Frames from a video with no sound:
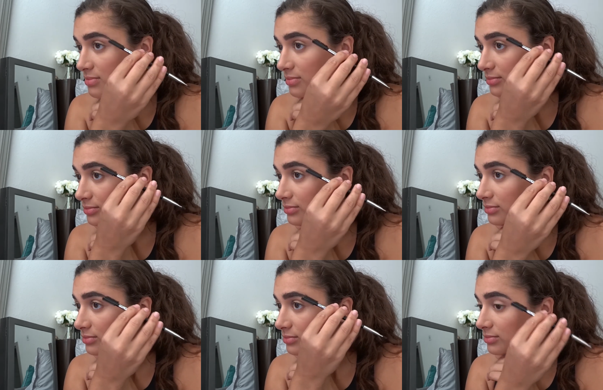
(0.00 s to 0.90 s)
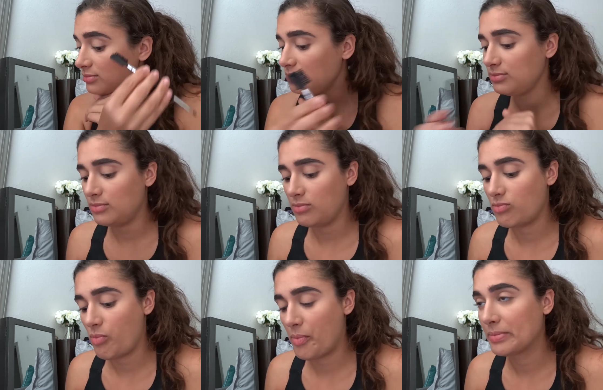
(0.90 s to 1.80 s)

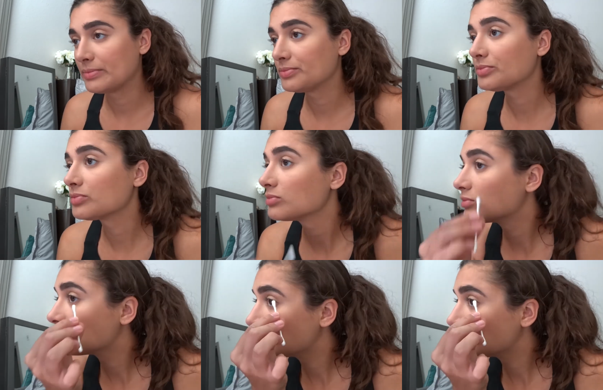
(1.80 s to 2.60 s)
[no speech]